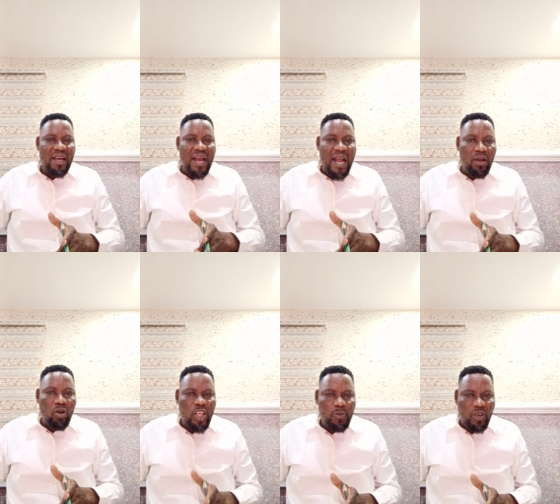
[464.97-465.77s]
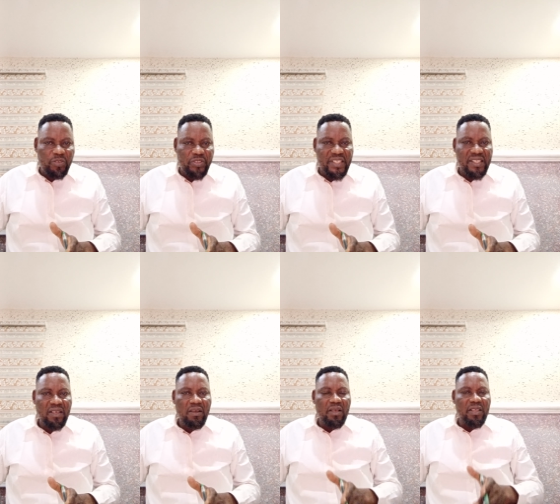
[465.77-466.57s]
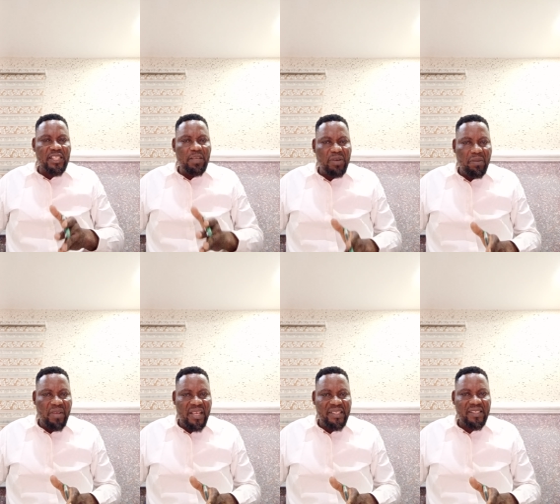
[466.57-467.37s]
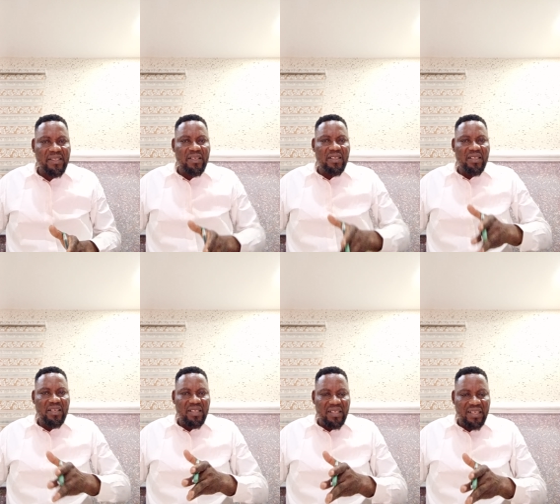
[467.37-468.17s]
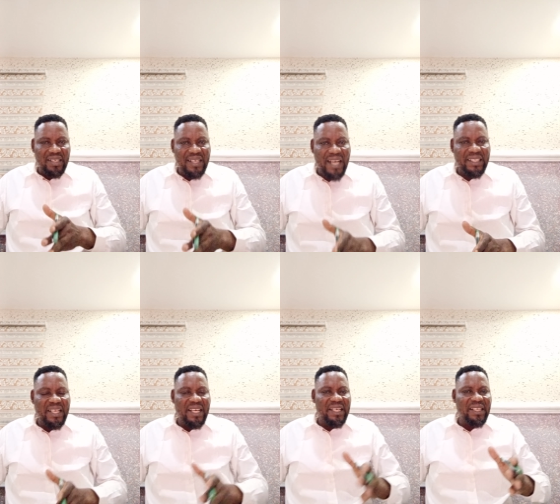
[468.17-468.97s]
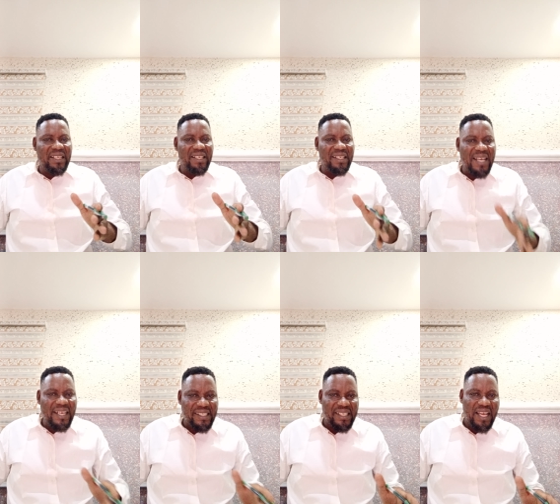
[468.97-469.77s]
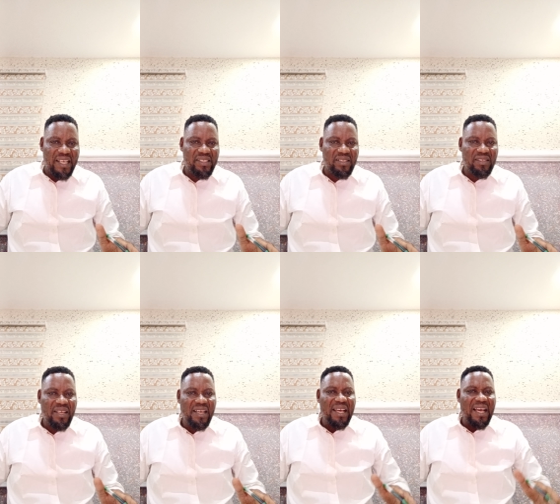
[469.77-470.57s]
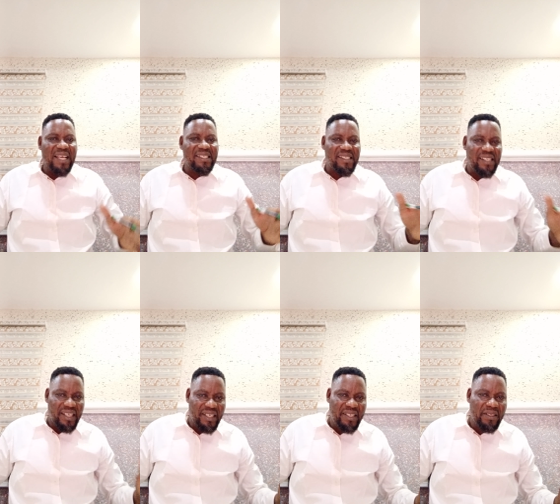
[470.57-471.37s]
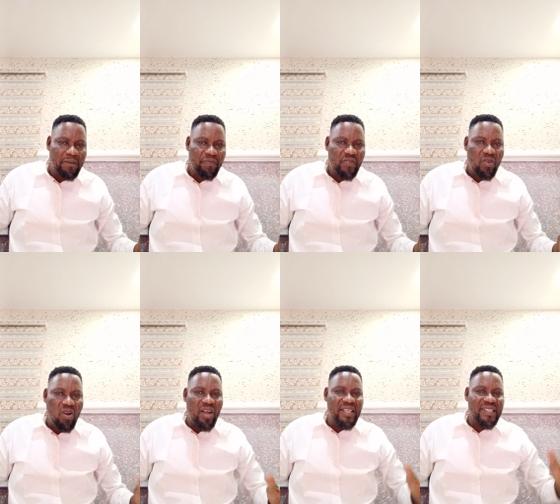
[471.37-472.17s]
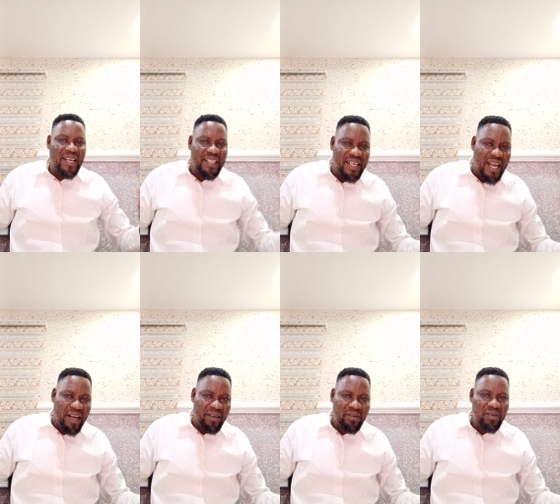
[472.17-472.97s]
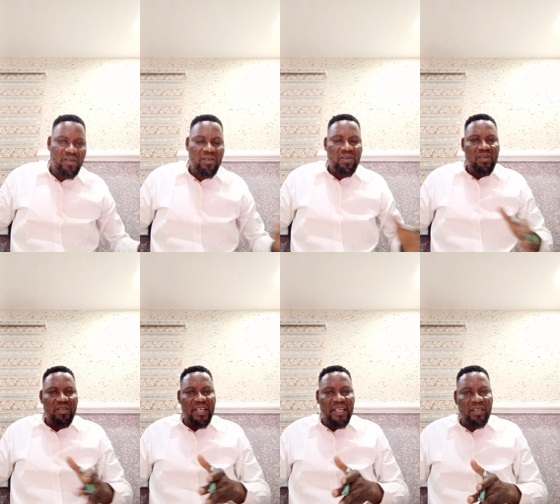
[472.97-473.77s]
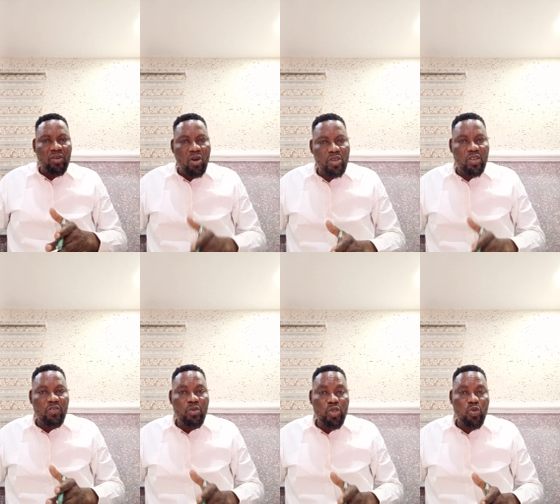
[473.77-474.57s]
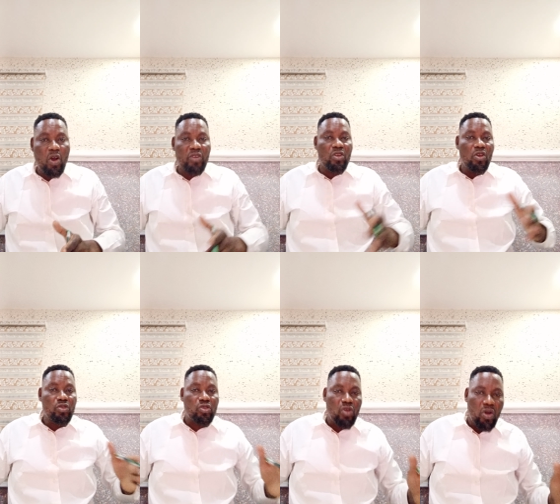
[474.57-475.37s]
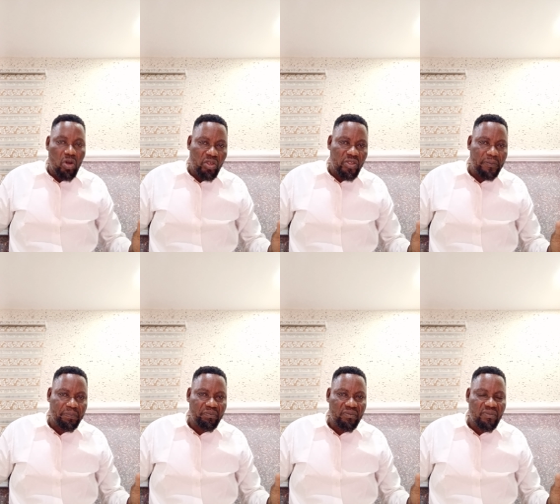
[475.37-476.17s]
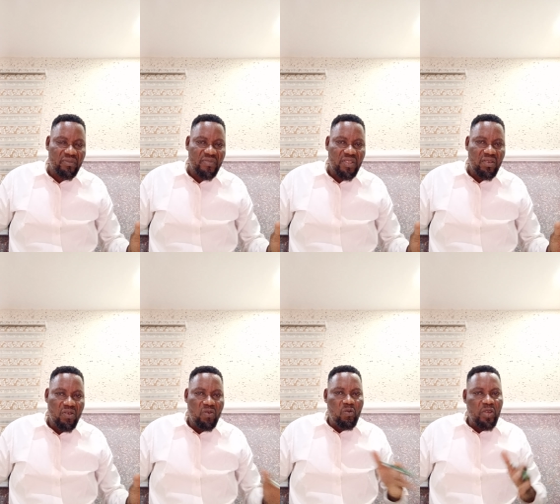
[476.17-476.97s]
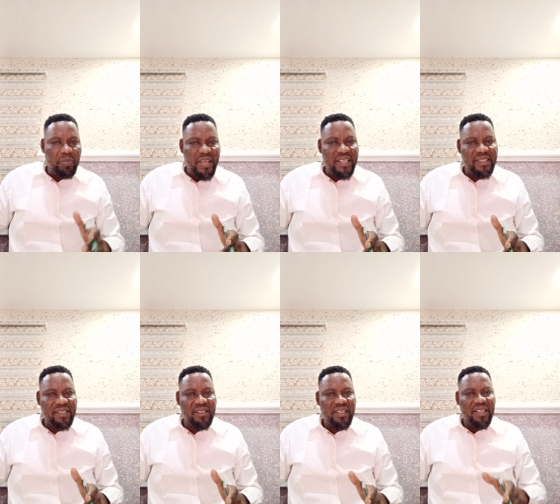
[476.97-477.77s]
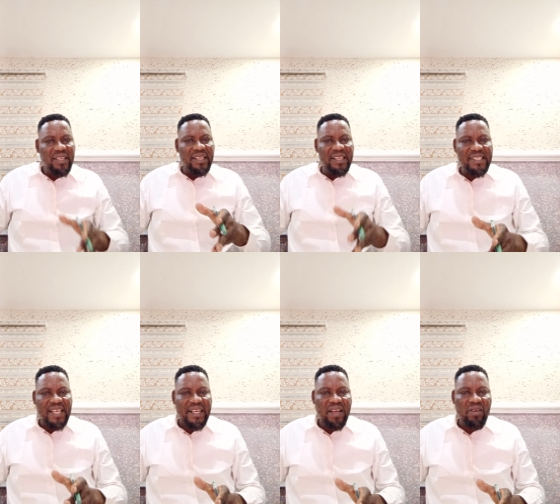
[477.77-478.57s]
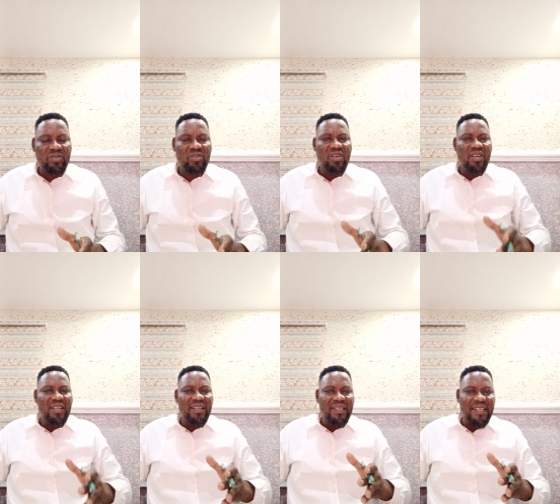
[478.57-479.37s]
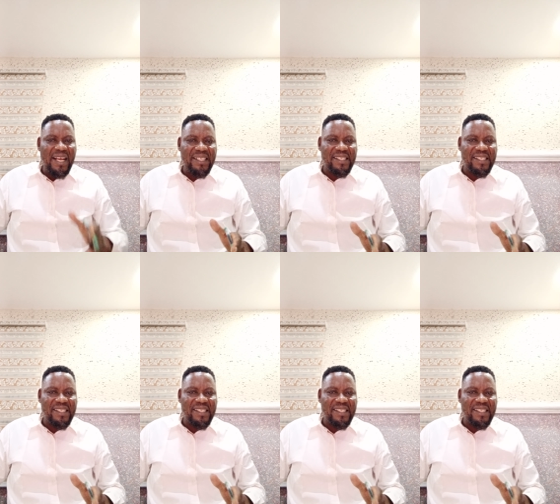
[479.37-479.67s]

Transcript: And gross profits simply means that the net sales exceed or is greater than the cost of goods what? Sold. Which means in this account, net